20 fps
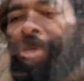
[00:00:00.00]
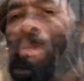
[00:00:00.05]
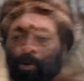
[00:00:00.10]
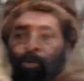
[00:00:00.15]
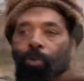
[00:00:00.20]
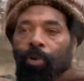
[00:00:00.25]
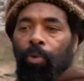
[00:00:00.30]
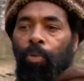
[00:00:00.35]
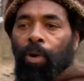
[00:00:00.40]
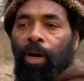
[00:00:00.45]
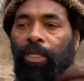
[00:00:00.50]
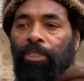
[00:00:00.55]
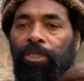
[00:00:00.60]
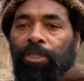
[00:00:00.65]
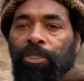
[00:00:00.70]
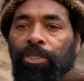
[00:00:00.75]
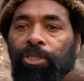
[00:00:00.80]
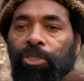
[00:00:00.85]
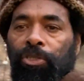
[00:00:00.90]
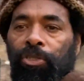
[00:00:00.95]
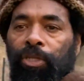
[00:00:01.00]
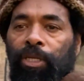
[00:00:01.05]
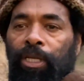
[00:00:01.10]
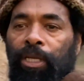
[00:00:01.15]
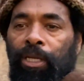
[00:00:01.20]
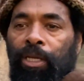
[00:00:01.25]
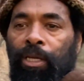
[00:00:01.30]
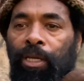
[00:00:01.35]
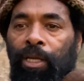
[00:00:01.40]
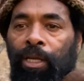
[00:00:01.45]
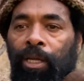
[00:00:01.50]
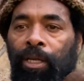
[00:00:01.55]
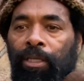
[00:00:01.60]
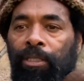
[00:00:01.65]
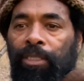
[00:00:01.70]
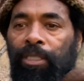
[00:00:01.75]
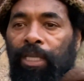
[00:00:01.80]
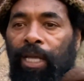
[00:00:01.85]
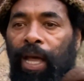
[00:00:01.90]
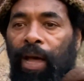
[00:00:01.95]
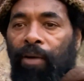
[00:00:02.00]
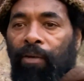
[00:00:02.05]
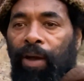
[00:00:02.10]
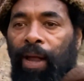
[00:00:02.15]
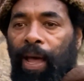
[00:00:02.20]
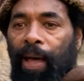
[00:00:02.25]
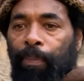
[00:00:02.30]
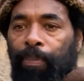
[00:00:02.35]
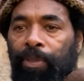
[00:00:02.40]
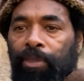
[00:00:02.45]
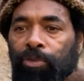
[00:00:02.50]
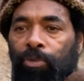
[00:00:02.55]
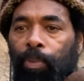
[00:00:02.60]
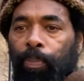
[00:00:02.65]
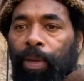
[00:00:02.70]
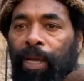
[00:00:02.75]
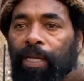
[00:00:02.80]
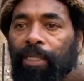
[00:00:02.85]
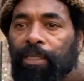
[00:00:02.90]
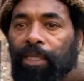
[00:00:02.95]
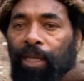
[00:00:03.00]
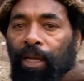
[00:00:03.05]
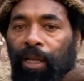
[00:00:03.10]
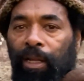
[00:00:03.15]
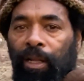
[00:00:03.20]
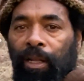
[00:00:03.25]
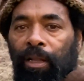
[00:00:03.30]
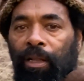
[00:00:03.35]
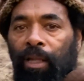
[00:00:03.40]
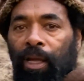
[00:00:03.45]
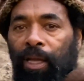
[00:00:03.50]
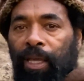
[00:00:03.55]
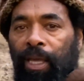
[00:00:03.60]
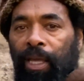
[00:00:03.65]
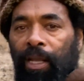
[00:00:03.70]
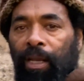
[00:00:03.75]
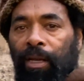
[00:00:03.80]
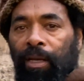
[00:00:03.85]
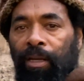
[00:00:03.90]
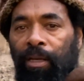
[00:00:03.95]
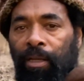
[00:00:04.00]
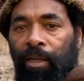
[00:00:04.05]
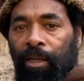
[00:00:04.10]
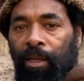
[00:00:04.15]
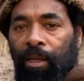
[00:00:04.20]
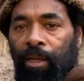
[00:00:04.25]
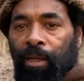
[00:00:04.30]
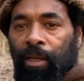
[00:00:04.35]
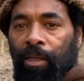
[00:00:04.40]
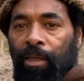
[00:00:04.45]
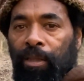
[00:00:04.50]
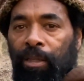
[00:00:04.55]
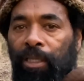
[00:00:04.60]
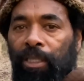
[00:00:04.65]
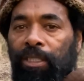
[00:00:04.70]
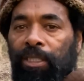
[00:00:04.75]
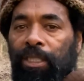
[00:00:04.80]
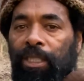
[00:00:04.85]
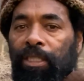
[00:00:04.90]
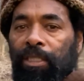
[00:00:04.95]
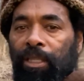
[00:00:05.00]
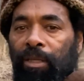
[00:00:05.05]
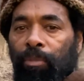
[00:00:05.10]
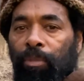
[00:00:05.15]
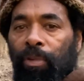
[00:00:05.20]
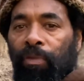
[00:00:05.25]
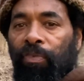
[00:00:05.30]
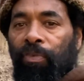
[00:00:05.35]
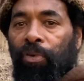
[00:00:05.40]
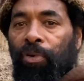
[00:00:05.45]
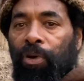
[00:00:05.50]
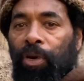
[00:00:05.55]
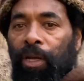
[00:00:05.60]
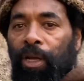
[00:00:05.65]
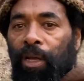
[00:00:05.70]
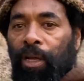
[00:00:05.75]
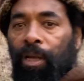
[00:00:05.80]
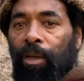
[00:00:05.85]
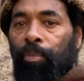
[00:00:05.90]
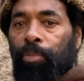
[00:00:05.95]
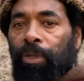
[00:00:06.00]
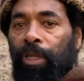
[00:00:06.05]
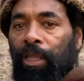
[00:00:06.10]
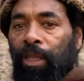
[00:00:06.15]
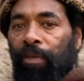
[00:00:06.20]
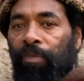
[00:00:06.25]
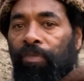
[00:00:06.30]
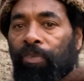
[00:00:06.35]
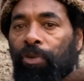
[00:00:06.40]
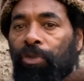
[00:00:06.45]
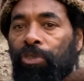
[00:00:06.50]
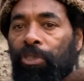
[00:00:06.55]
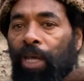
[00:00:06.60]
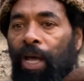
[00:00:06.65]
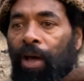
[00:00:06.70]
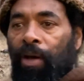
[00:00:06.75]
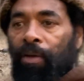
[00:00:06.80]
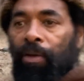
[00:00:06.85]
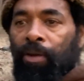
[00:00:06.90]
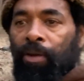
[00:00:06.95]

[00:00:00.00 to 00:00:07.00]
We'll watch this tree, see how it happens. We'll paint it again this season before it completely fruits out.